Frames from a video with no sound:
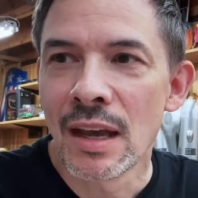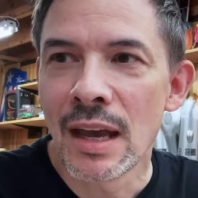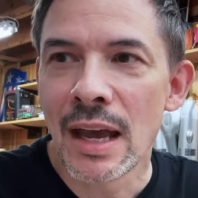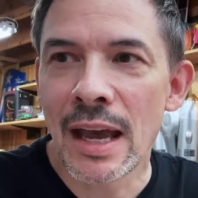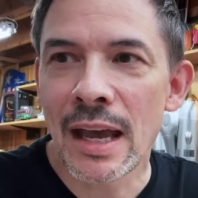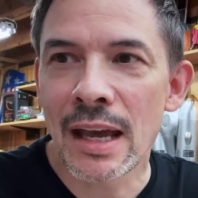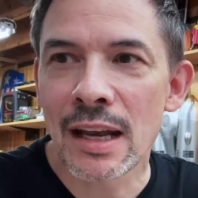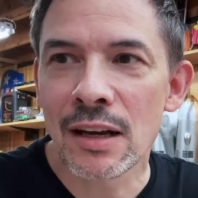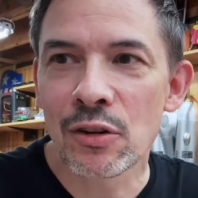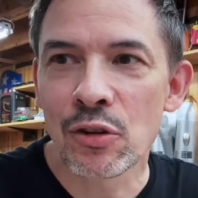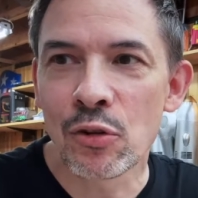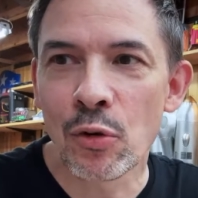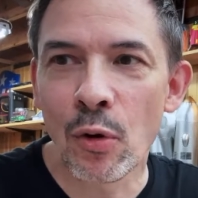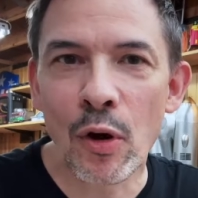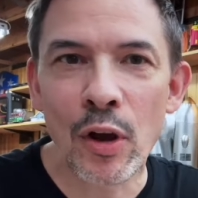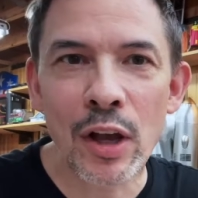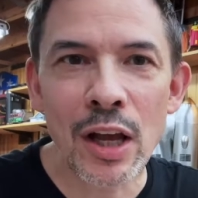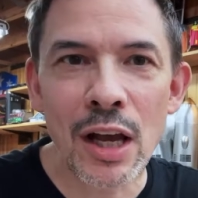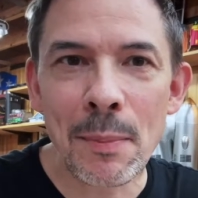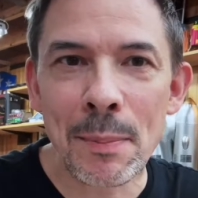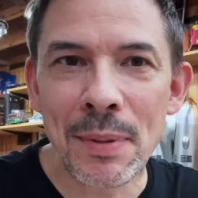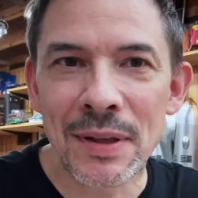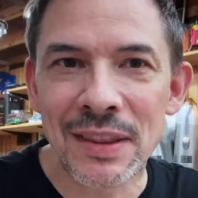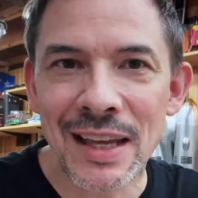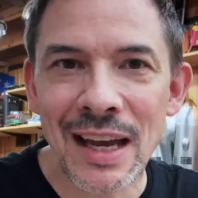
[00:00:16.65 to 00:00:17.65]
And growing
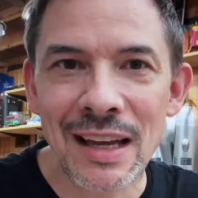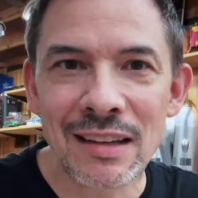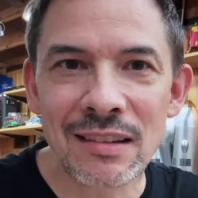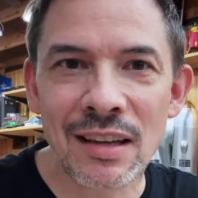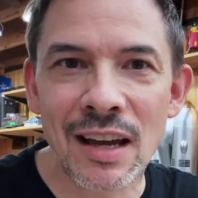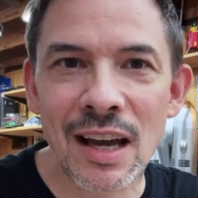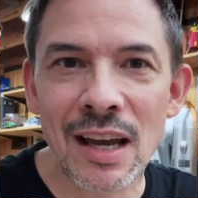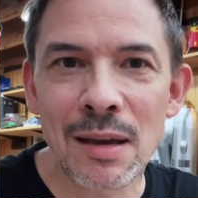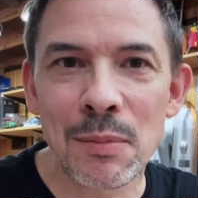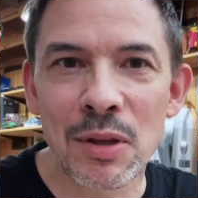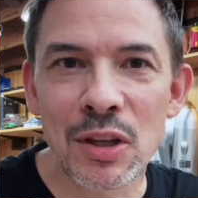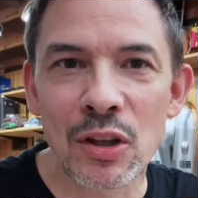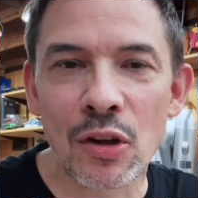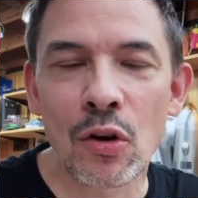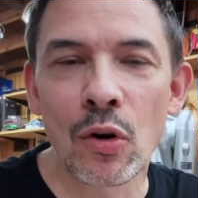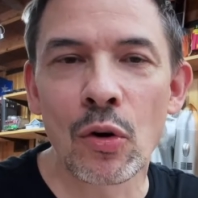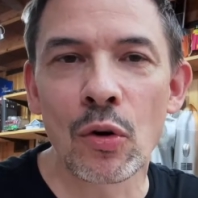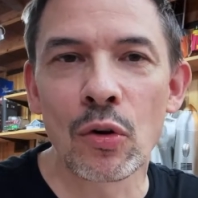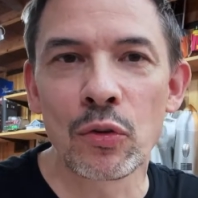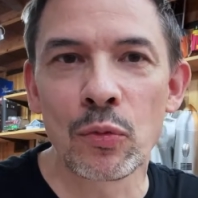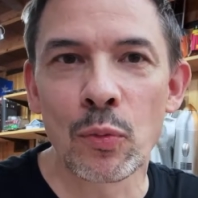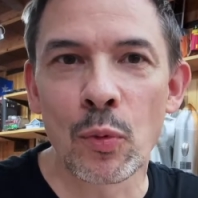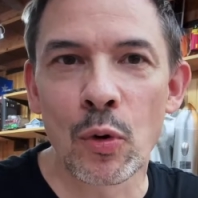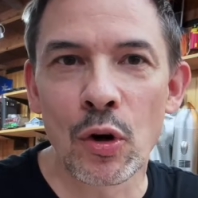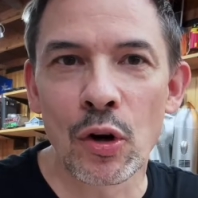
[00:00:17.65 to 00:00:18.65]
up at that time in the
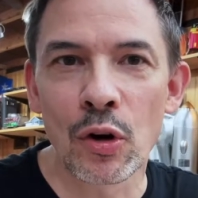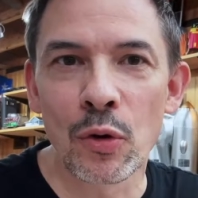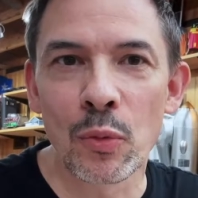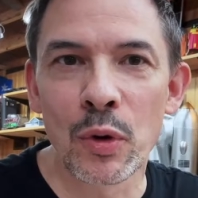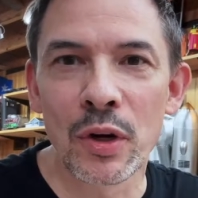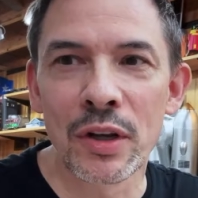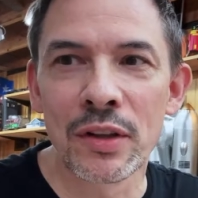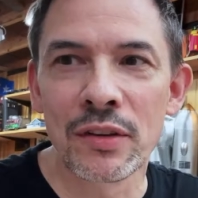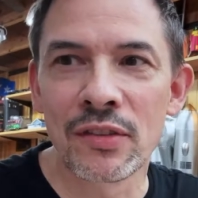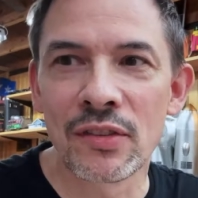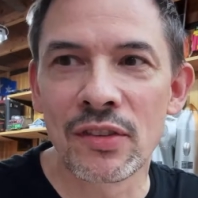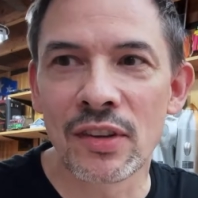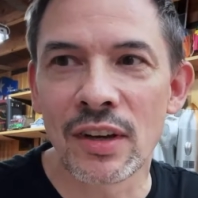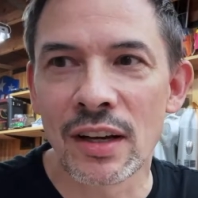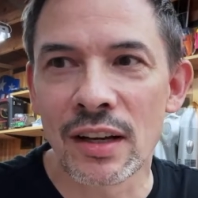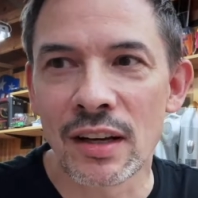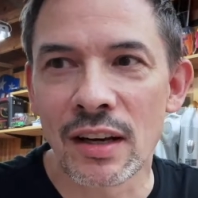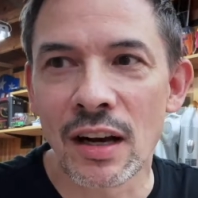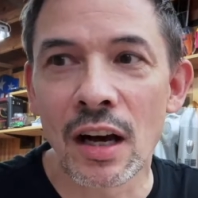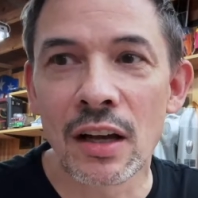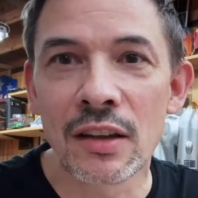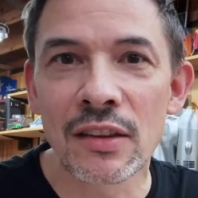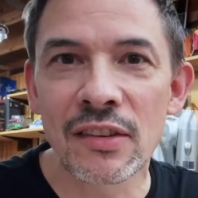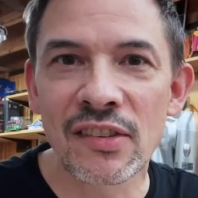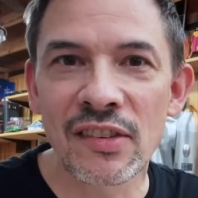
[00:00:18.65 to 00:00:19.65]
Cold War was
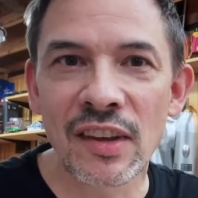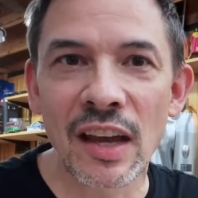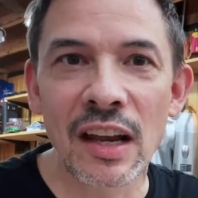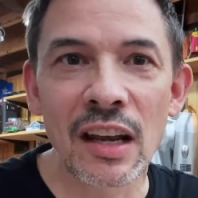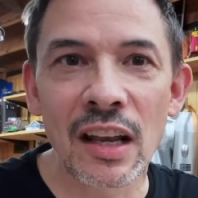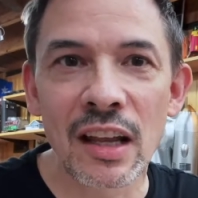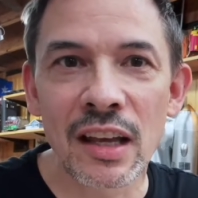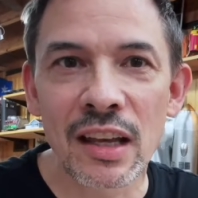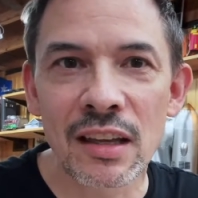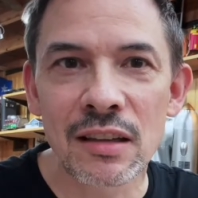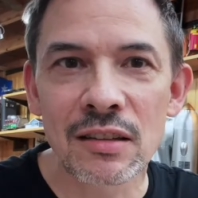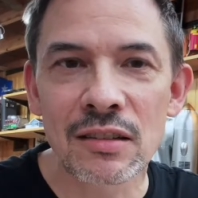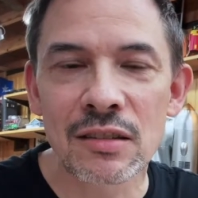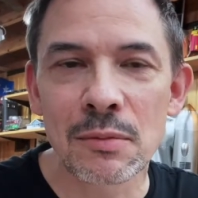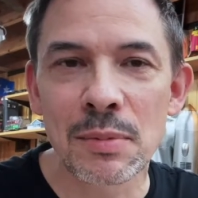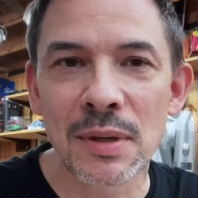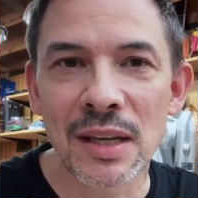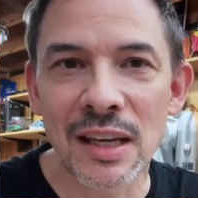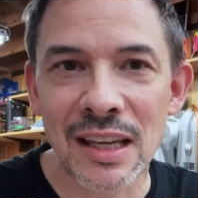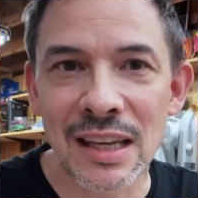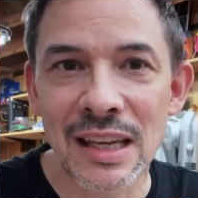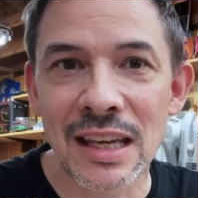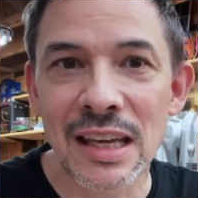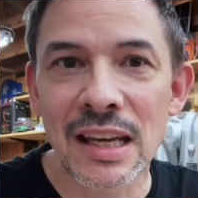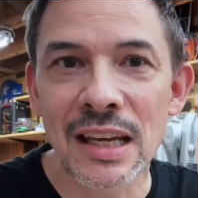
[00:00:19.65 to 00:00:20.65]
unsettling to be
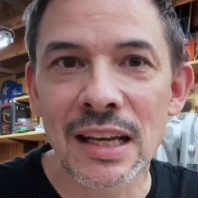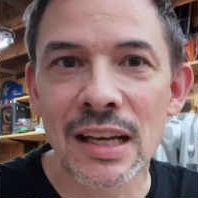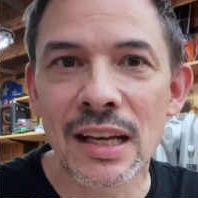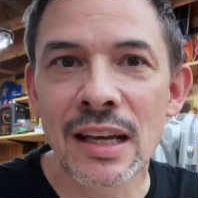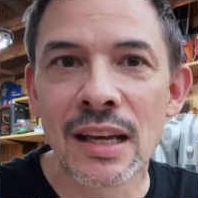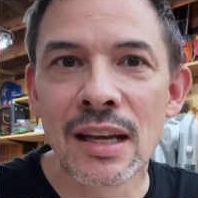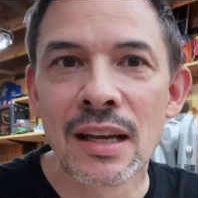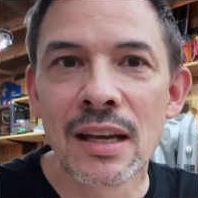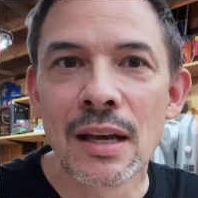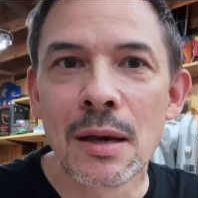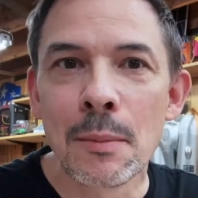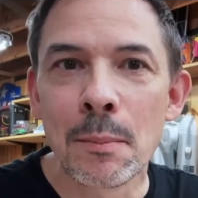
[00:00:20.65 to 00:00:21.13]
a kid,